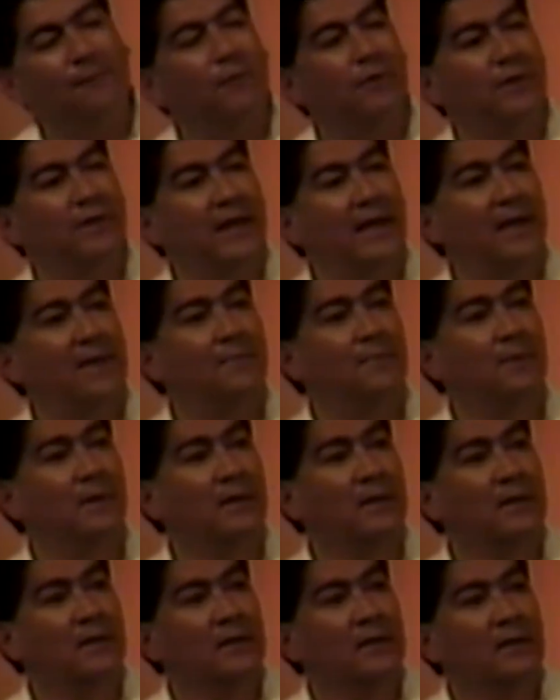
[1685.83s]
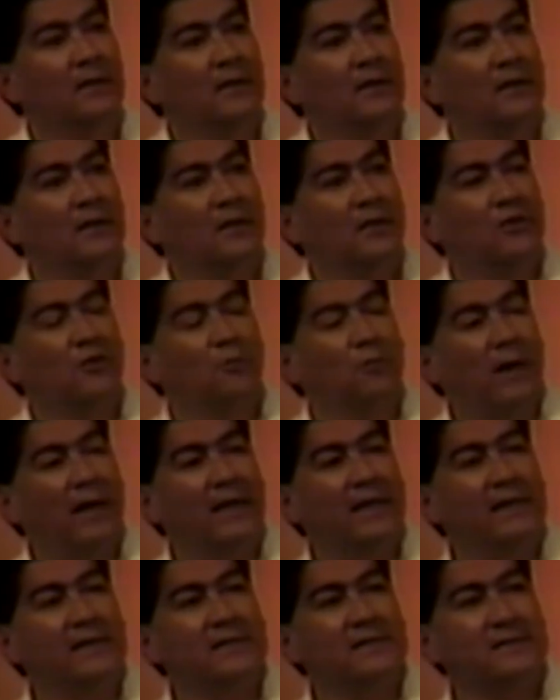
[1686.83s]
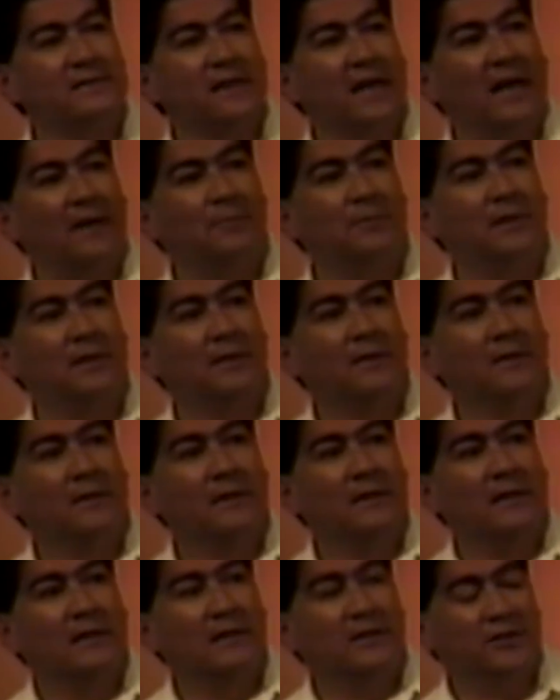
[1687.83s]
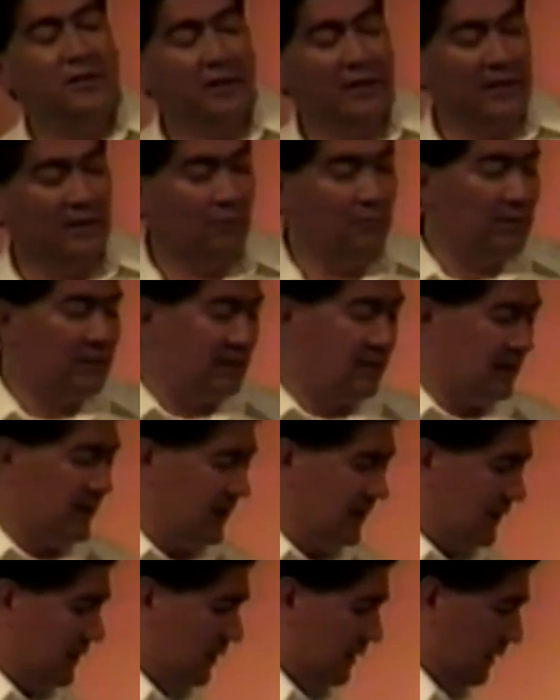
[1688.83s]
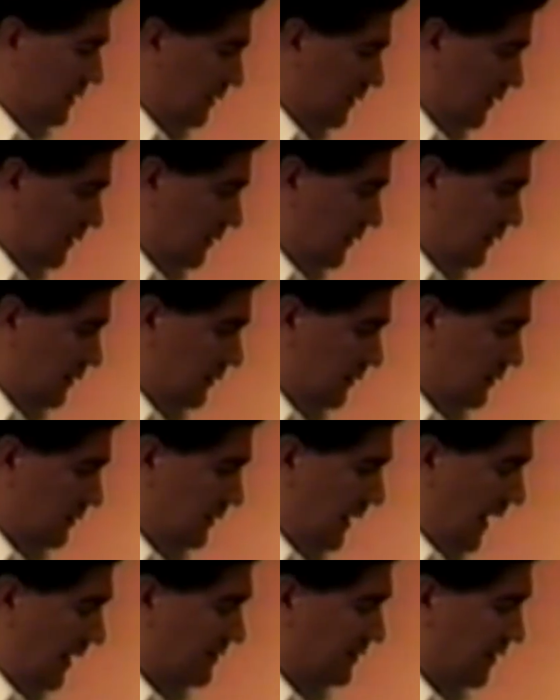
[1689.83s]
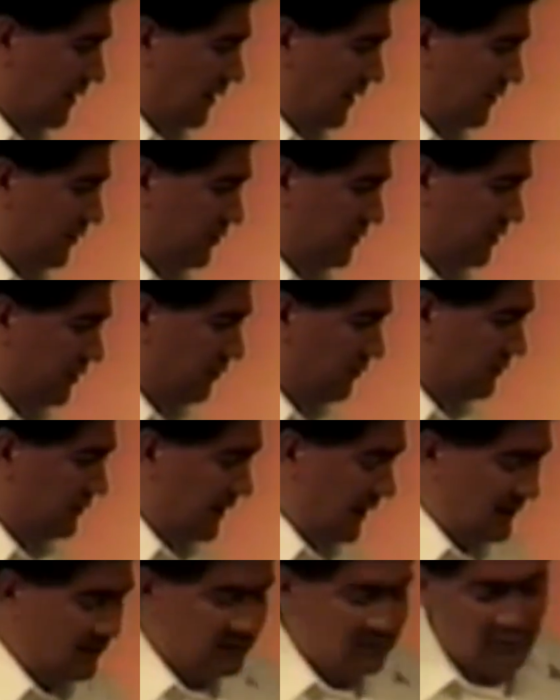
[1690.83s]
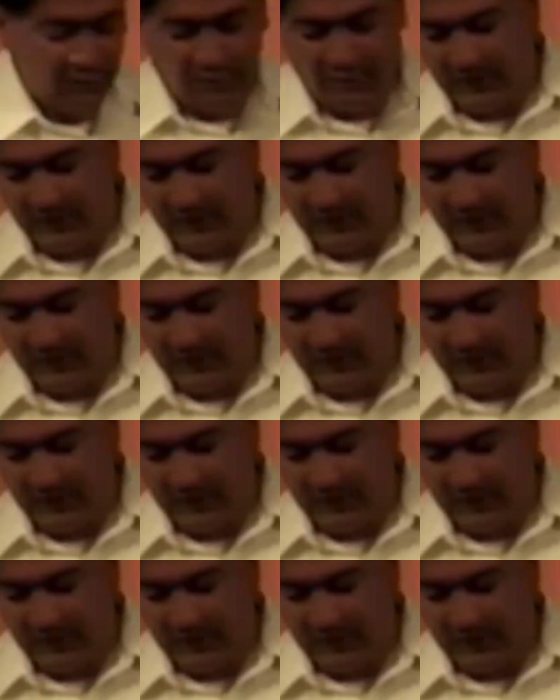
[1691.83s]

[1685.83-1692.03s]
for them the way he stopped dealing with the tax collectors and those guys to do